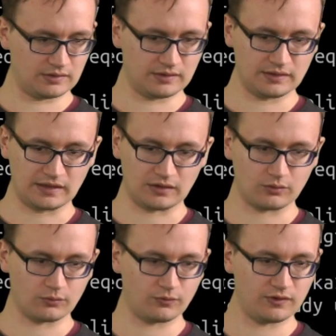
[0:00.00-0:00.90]

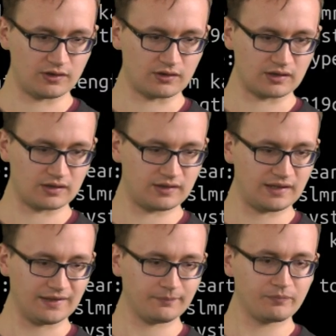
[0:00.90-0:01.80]
now we're
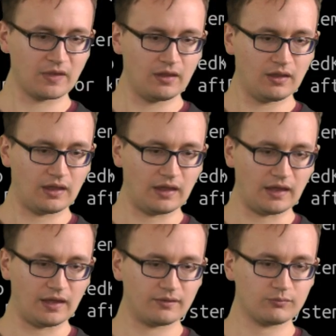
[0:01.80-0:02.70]
done.
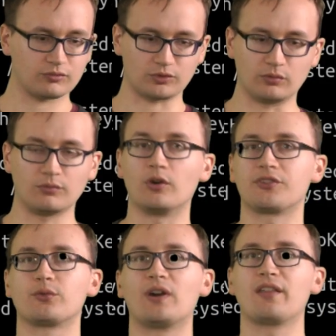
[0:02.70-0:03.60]
And so it
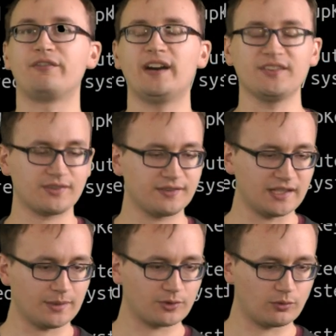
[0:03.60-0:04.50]
was rather fast, the
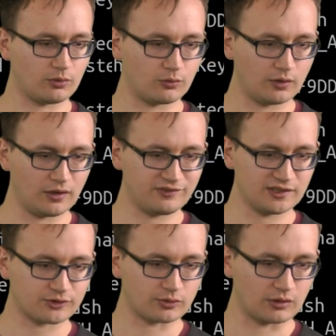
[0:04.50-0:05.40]
setup. So if you
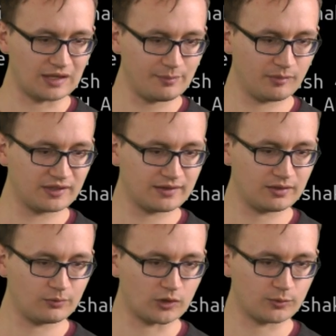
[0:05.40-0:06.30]
scroll up a
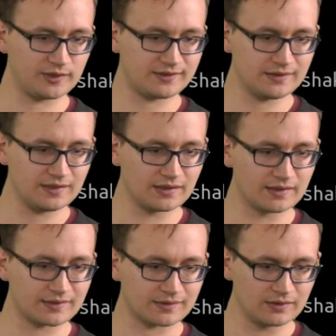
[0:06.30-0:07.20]
bit, what we see
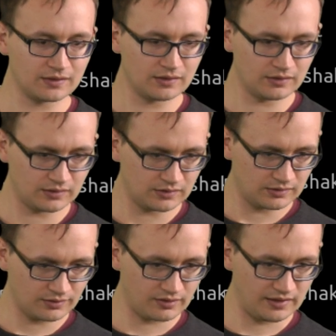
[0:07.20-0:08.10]
is
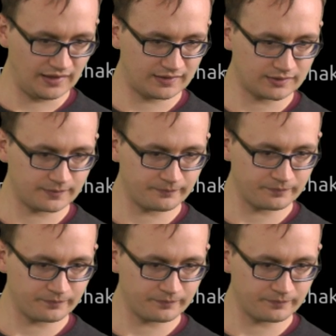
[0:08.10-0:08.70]
that